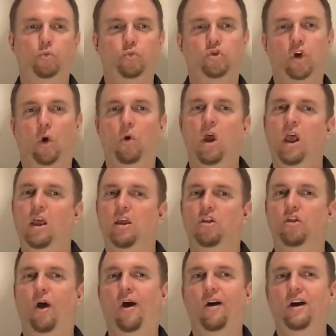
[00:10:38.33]
So
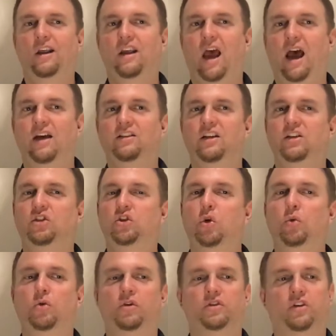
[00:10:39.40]
the heart, it has these
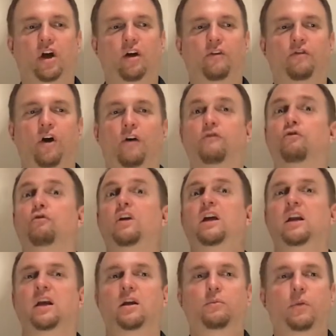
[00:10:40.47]
tools of
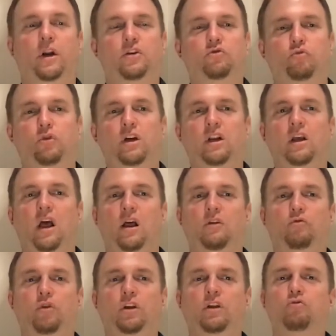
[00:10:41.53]
reading, but it's
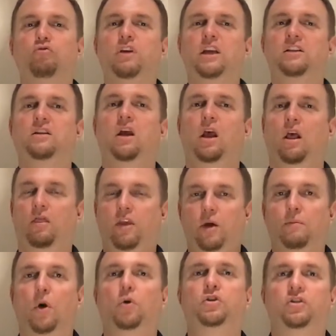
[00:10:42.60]
really reads the
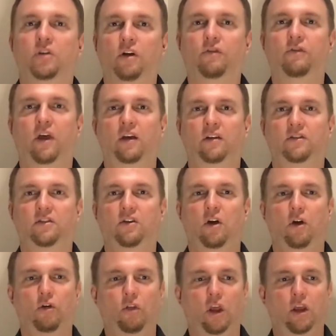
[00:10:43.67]
emotional things,
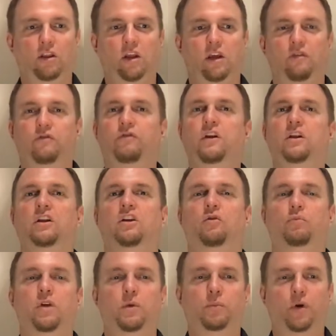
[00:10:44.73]
the feeling
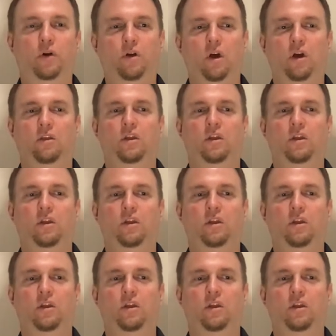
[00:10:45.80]
of people,